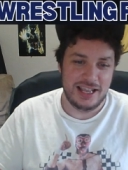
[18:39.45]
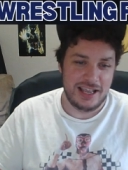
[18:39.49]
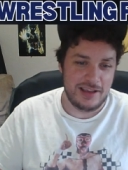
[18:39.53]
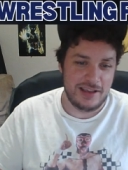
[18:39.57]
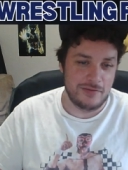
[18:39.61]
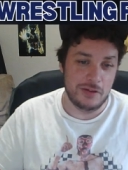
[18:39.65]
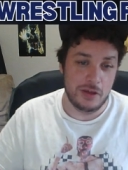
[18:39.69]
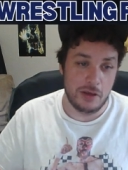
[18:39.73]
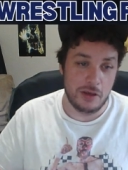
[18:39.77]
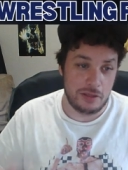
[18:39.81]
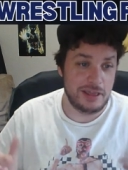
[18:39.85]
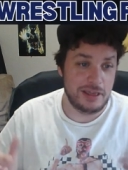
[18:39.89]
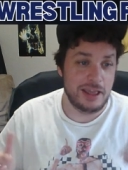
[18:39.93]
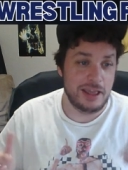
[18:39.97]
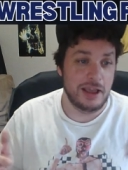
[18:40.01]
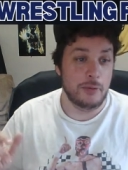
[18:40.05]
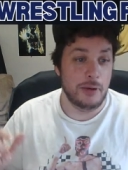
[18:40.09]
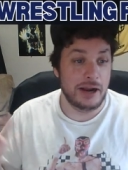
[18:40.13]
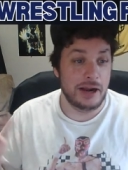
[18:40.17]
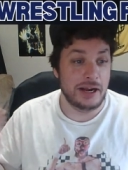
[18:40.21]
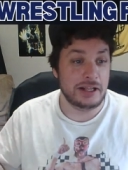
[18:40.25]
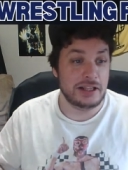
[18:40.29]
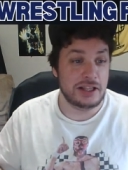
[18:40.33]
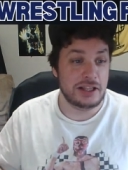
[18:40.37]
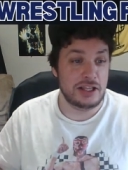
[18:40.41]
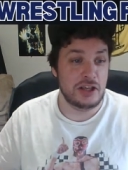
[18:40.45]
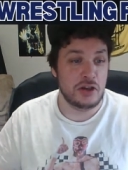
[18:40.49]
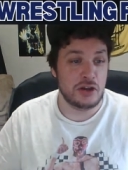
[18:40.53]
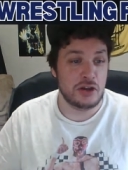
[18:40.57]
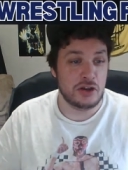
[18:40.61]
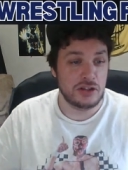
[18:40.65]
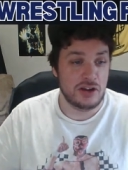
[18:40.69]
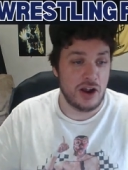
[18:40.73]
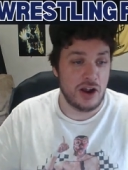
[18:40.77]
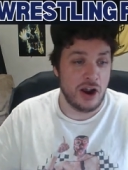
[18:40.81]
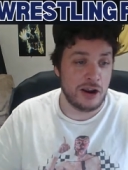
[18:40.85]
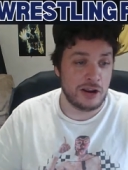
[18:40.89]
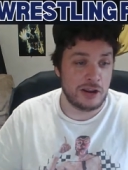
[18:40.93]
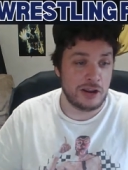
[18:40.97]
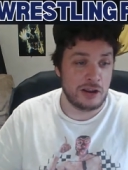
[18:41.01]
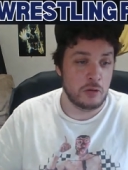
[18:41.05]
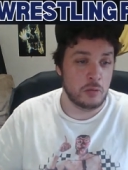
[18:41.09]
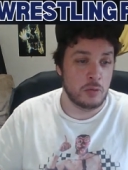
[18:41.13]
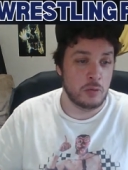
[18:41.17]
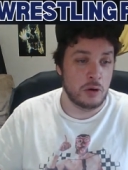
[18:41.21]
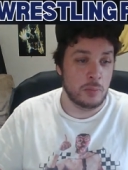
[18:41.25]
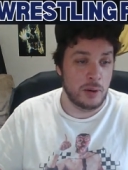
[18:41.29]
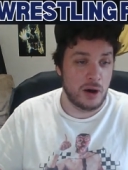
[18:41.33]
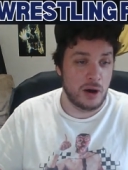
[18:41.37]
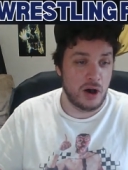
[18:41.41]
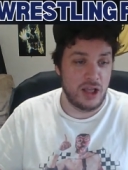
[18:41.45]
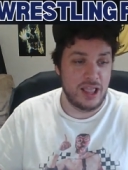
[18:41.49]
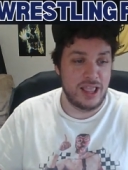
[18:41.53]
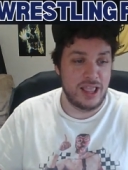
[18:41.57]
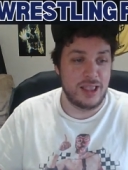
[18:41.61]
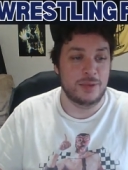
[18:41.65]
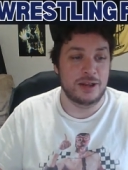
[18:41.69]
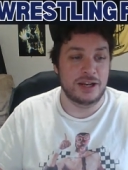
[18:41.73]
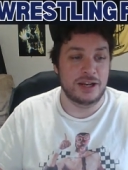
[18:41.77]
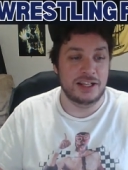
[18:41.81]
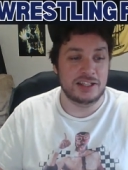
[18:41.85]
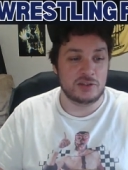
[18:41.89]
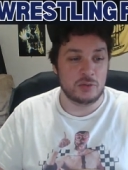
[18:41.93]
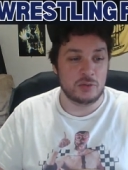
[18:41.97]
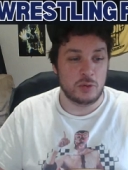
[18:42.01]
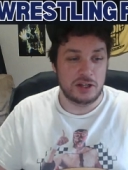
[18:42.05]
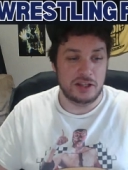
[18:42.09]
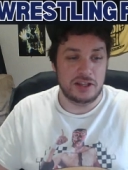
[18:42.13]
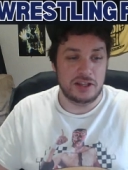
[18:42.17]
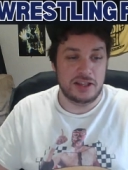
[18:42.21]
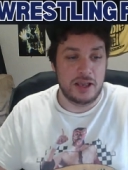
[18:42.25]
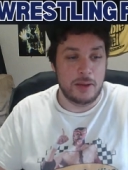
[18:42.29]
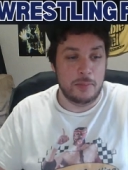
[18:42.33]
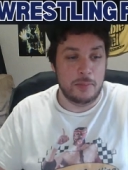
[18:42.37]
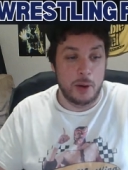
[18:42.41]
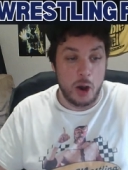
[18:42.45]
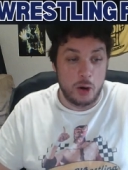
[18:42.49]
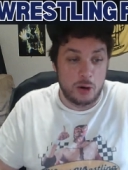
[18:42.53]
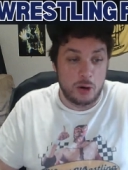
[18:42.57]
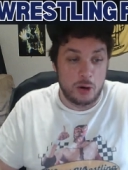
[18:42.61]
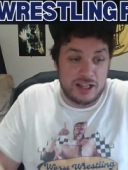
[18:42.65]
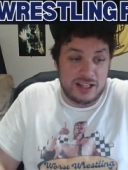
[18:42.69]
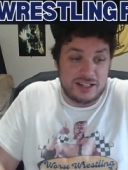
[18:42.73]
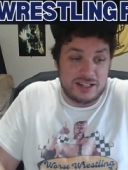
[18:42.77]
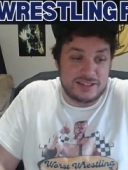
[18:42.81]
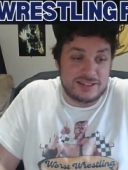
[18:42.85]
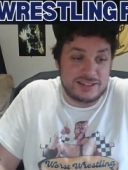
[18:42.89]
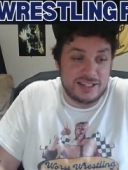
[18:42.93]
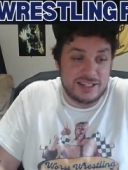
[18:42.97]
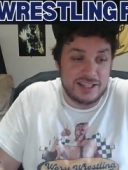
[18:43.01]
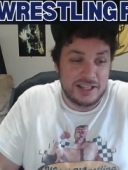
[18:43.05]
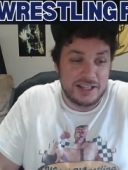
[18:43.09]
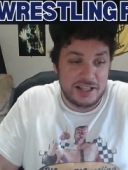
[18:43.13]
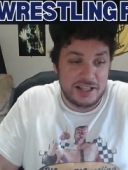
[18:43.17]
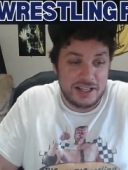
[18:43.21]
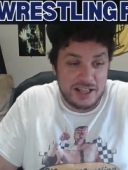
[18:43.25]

even though theoretically you could argue, well, Paul Heyman is one of the opponents.